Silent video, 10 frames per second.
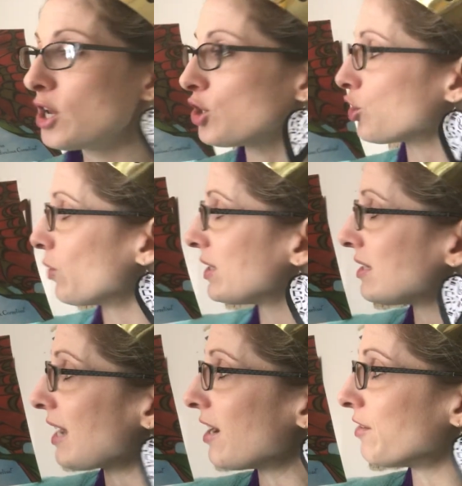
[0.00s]
So
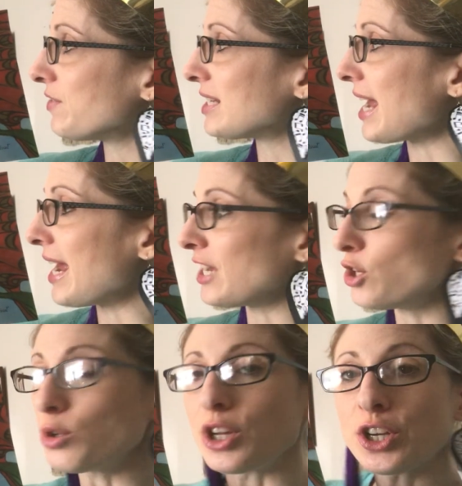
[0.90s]
instead of saying
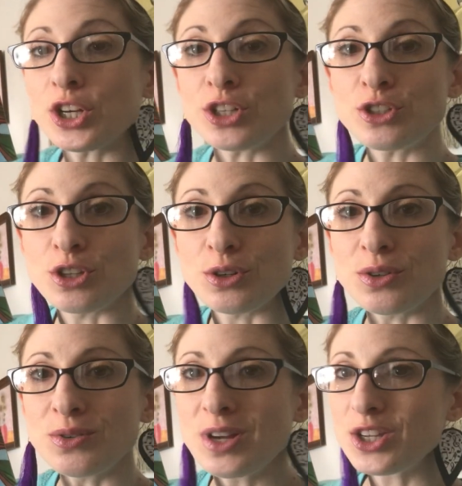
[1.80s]
you look good
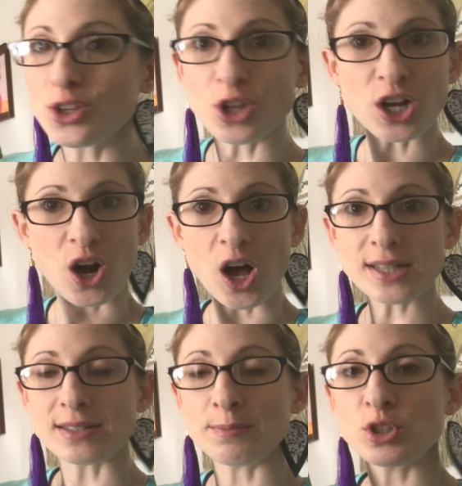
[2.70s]
too, you look
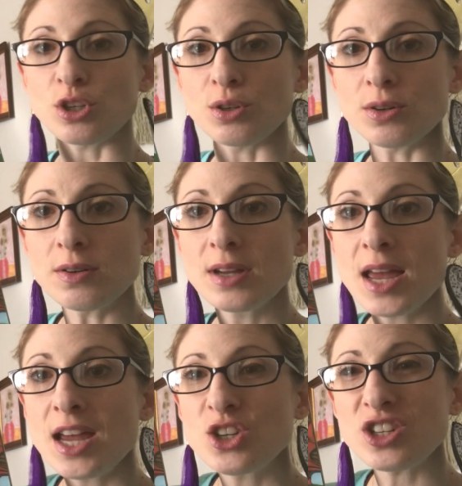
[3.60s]
awesome too,
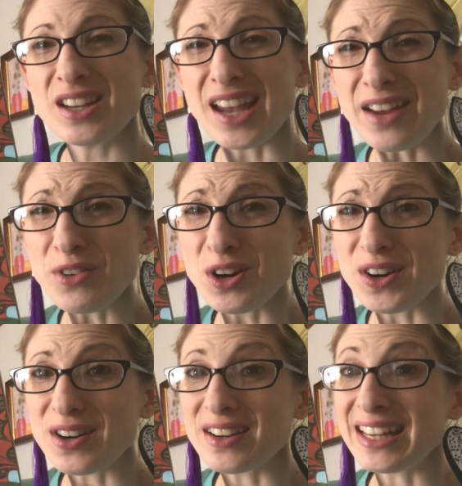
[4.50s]
she gave
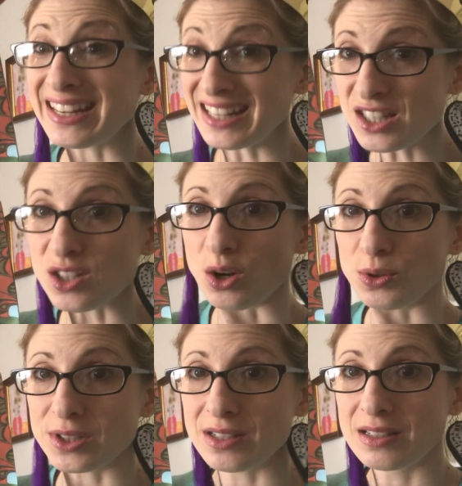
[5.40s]
her an
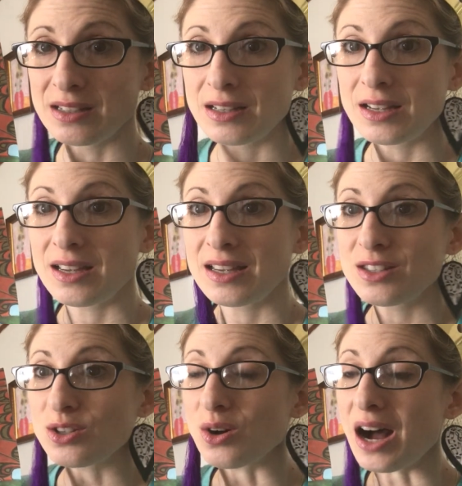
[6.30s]
insult.
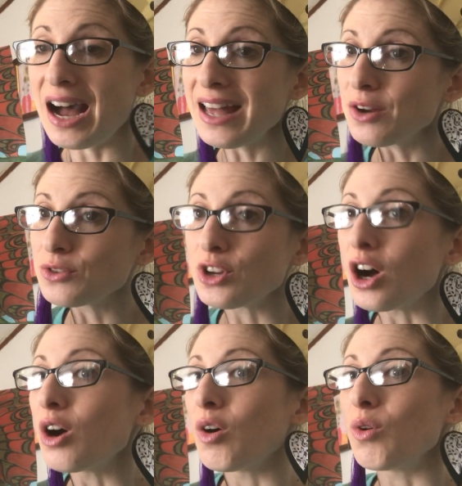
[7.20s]
So I don't
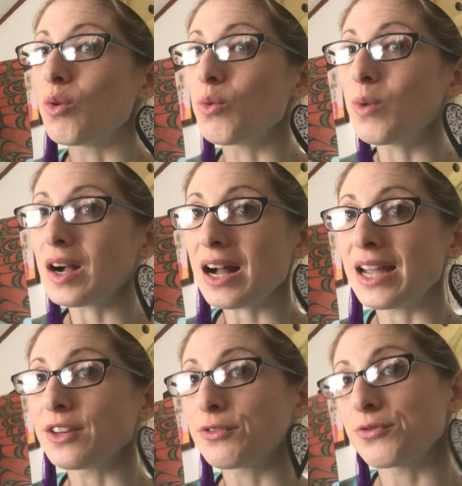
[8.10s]
know what
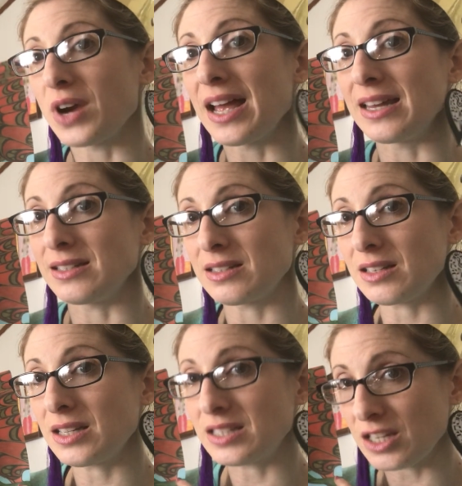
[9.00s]
kind of friend
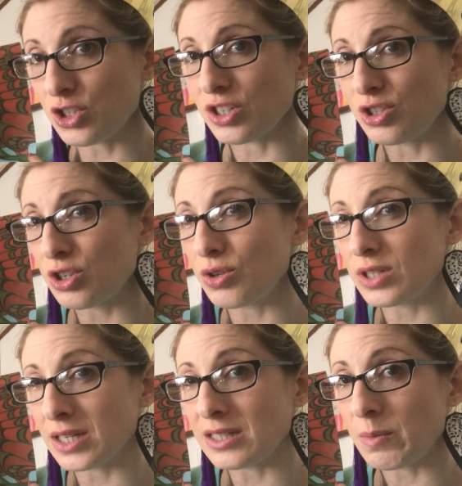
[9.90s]
Catitia is
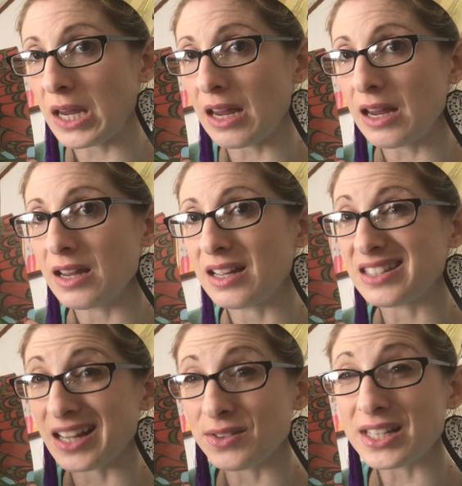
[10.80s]
choosing to be. It
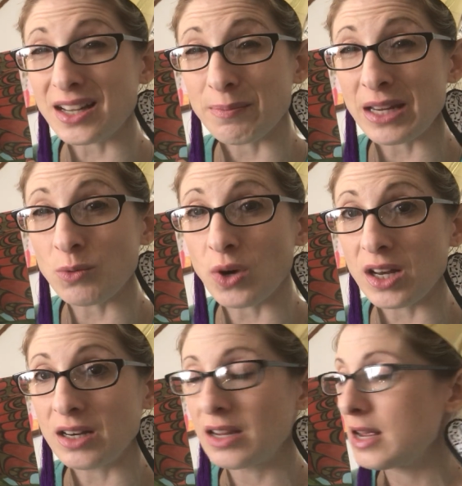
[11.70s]
sounds like a mean
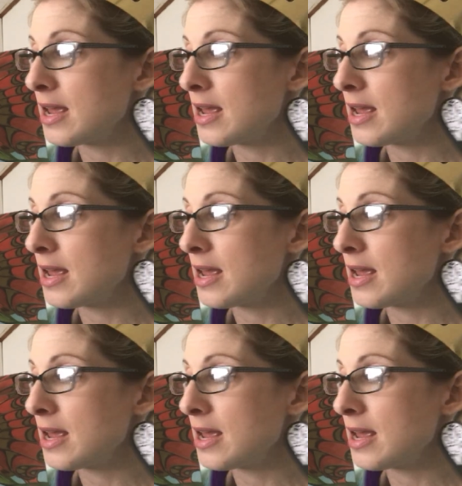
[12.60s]
one.